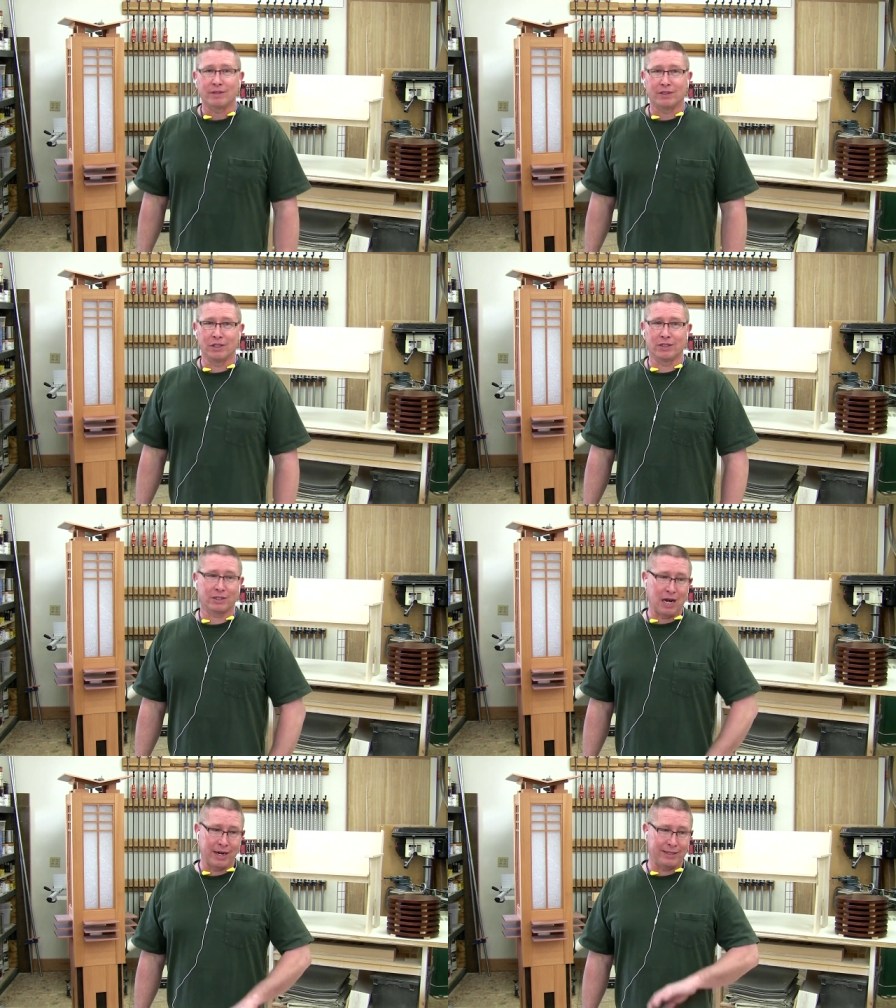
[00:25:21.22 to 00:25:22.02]

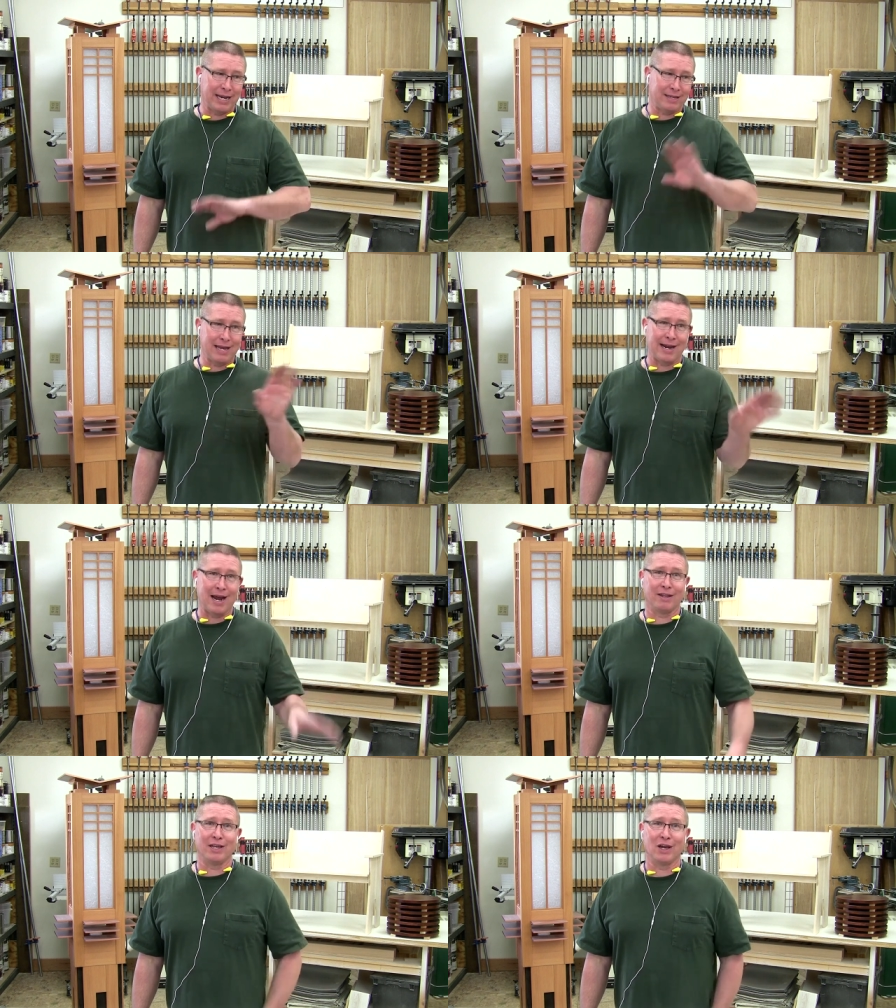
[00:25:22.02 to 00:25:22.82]
Just kind of take that
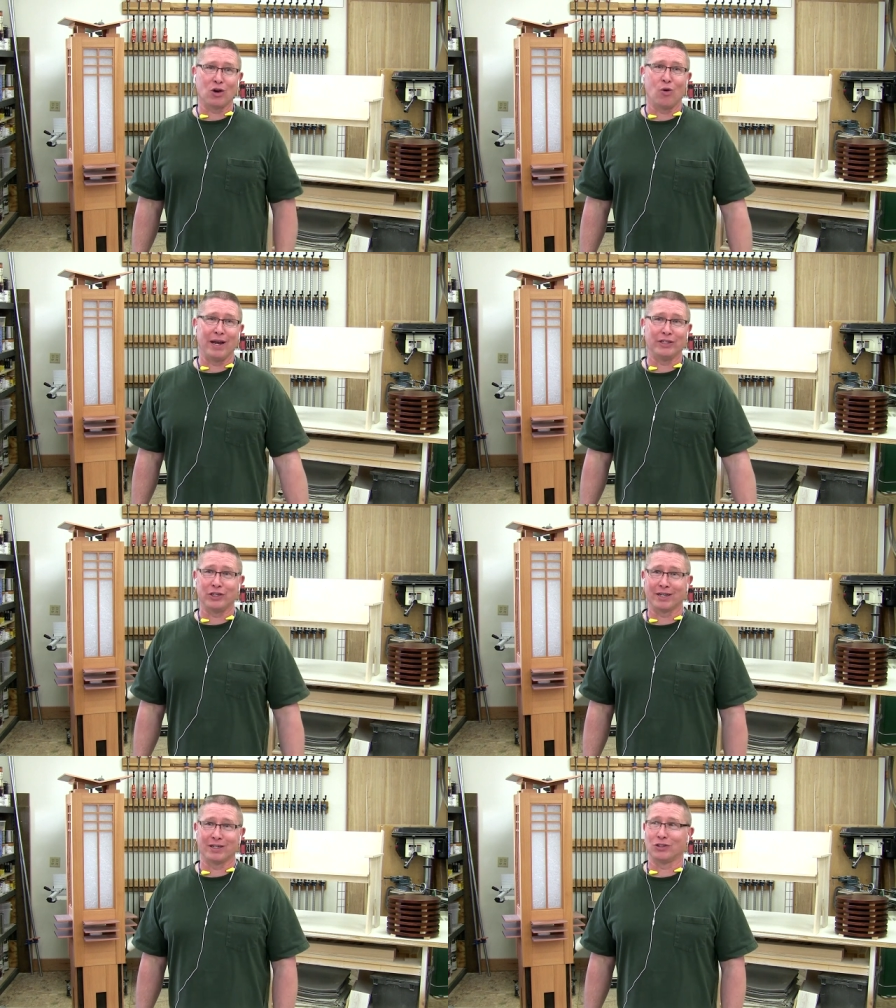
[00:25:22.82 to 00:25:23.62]
out of the
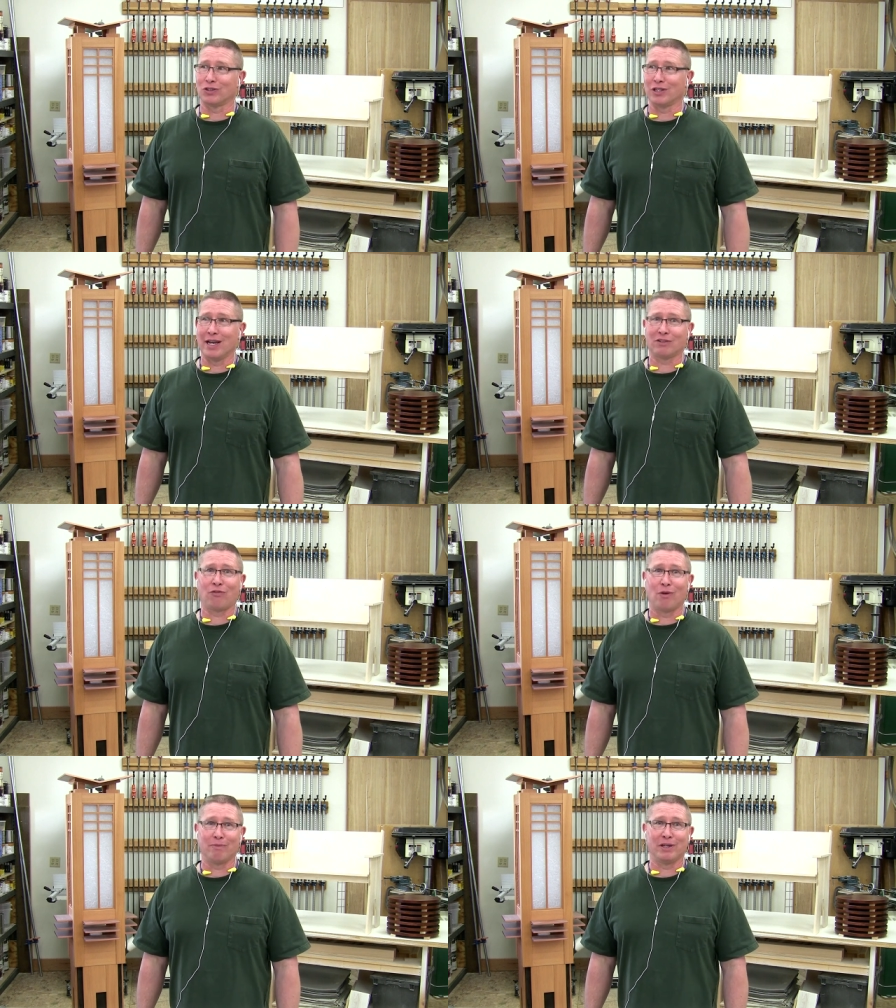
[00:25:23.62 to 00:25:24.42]
equation because there's less
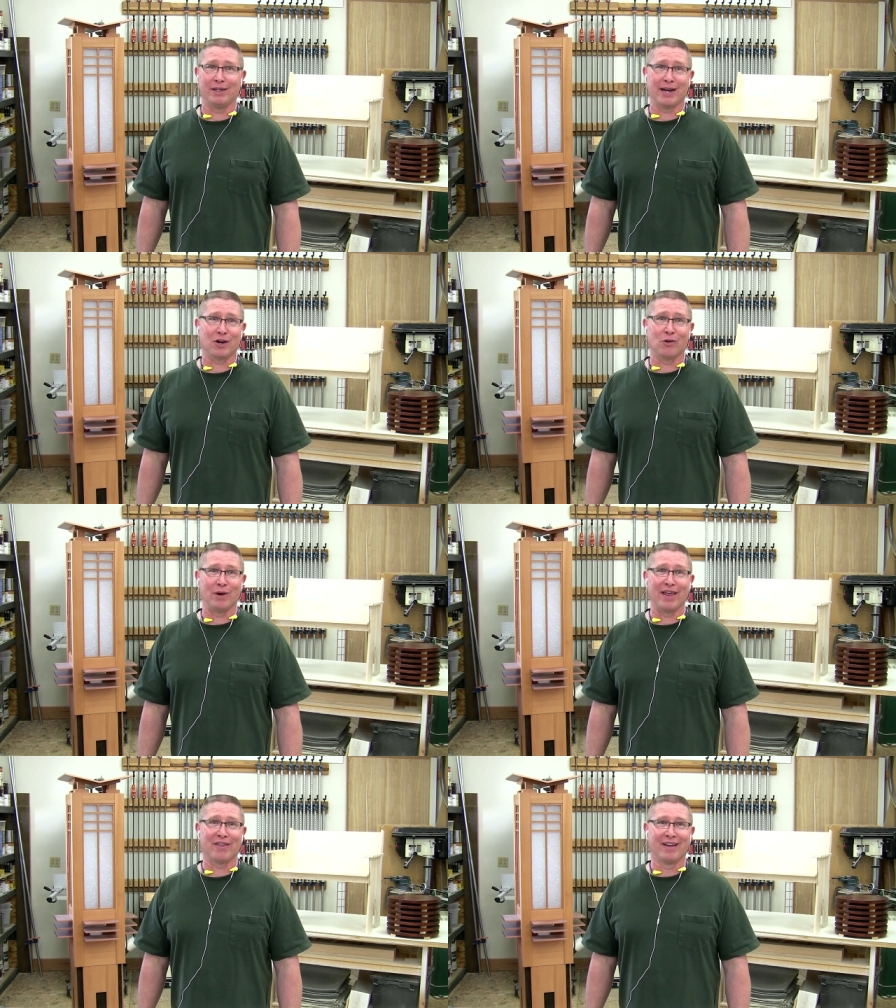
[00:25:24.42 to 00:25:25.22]
for them to dicker
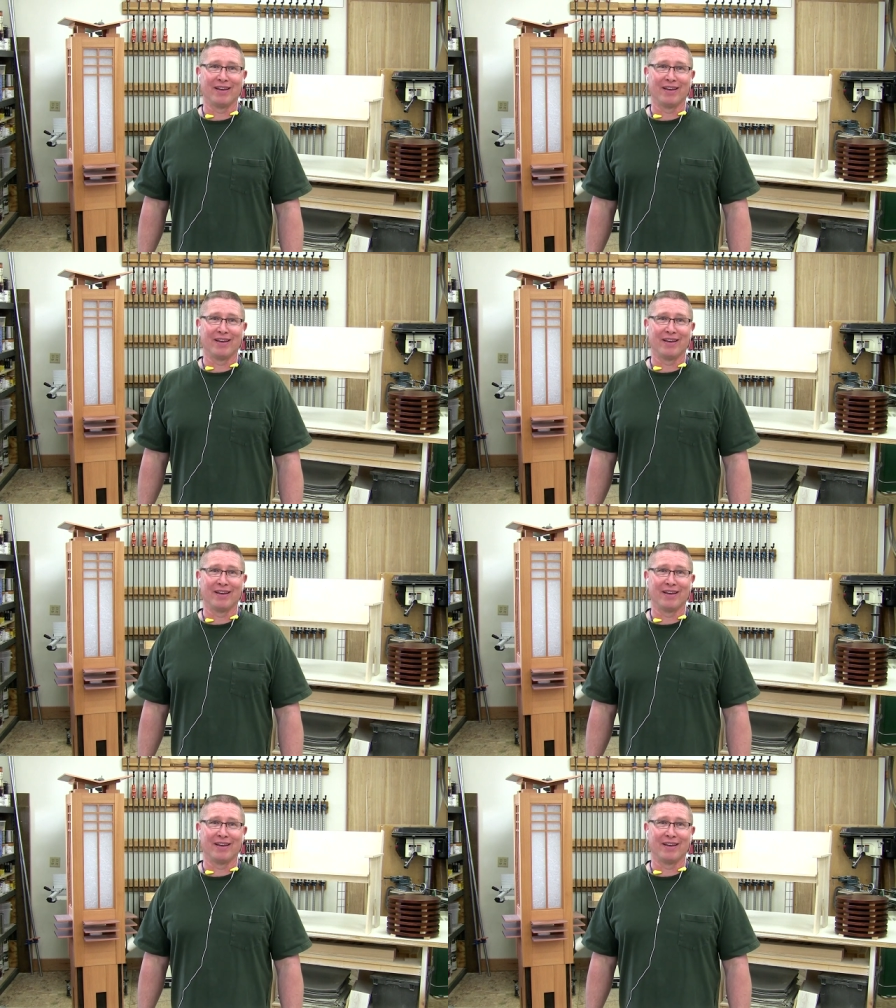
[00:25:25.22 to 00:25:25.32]
with.